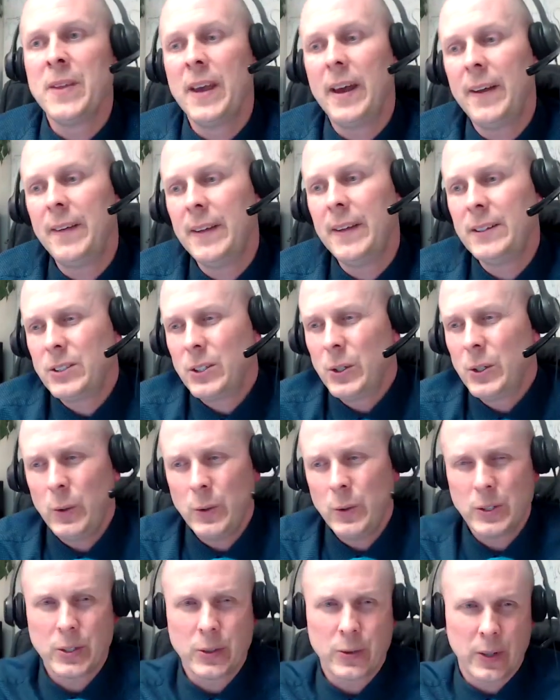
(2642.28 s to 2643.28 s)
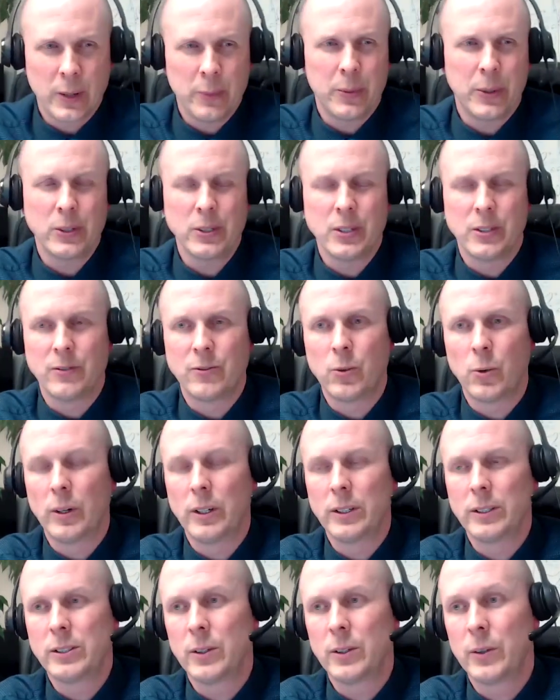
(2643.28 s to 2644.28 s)
And then, so who is the right person for
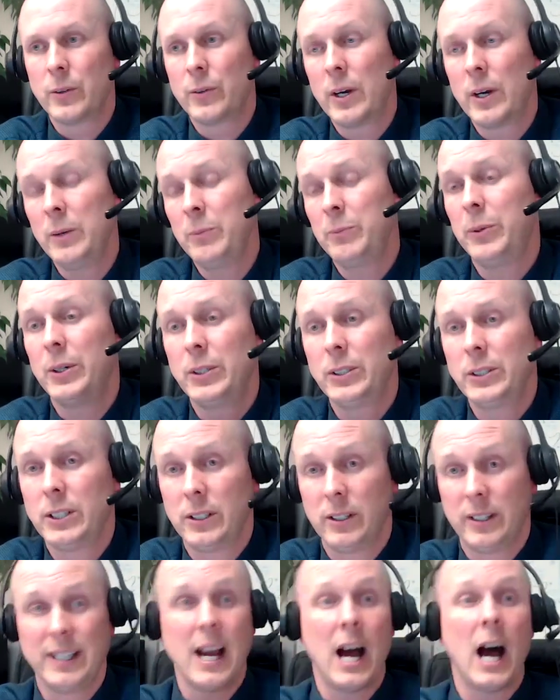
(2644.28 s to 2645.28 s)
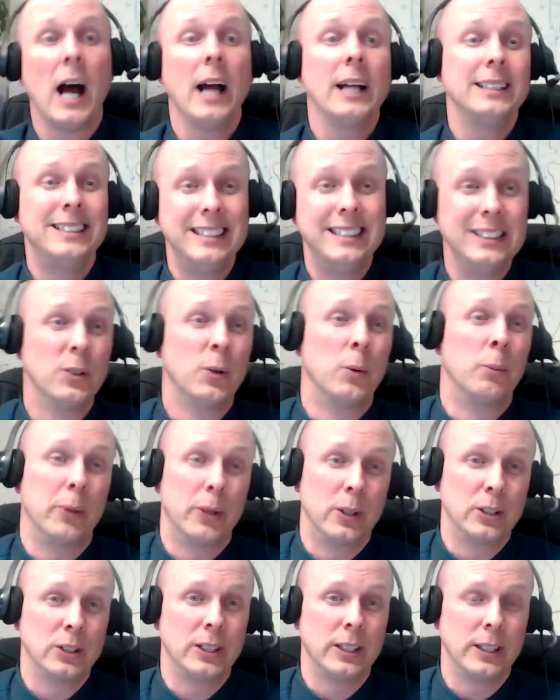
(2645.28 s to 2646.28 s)
it? So the right person, the ideal
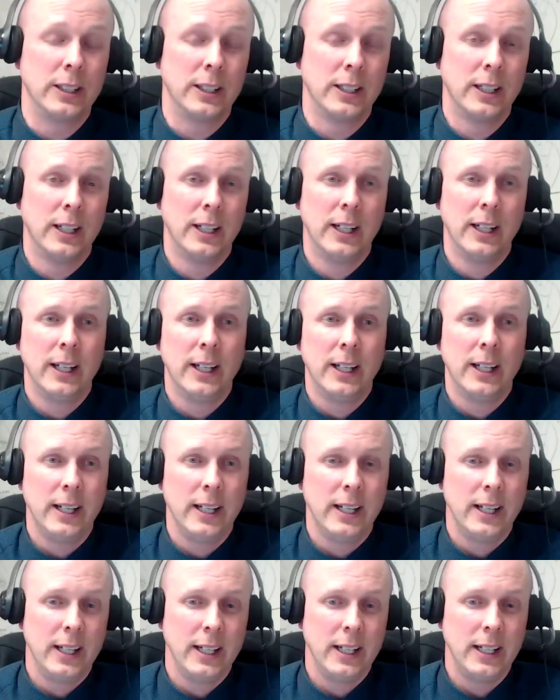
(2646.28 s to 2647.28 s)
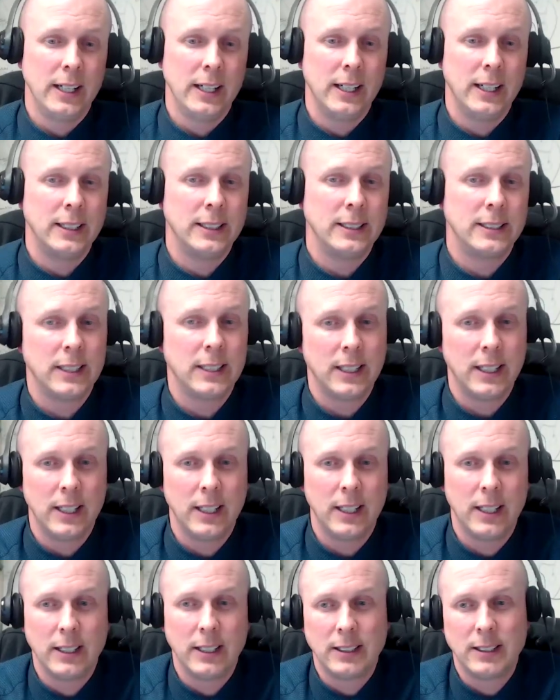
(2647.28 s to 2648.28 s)
person, is
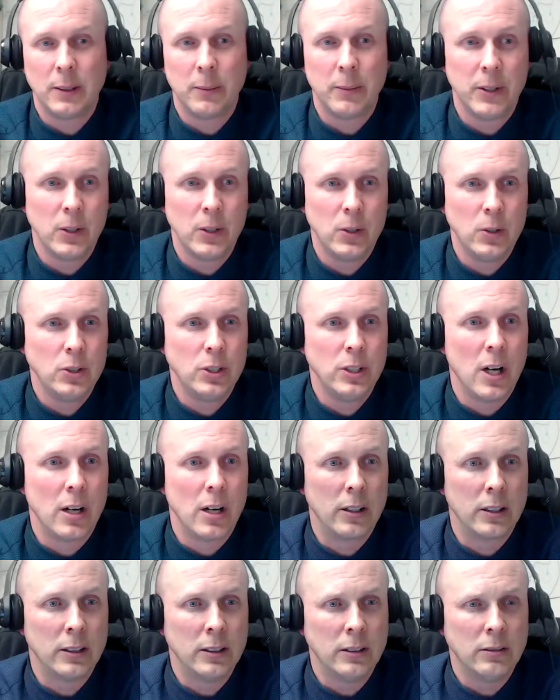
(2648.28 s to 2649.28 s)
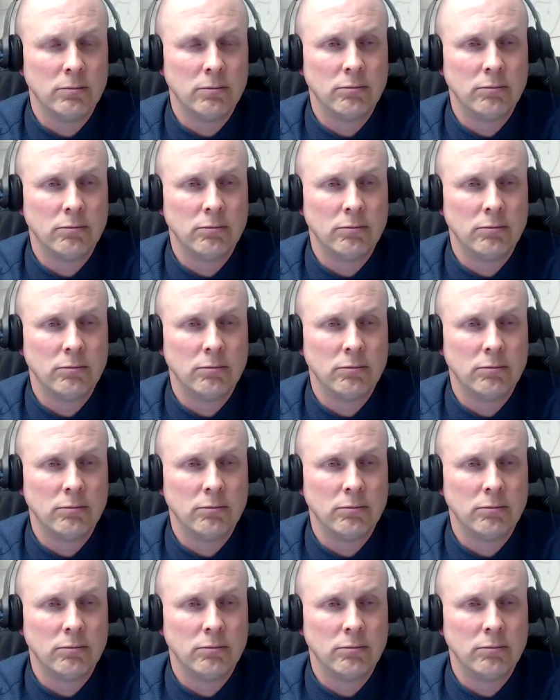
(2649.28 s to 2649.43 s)
somebody who's younger.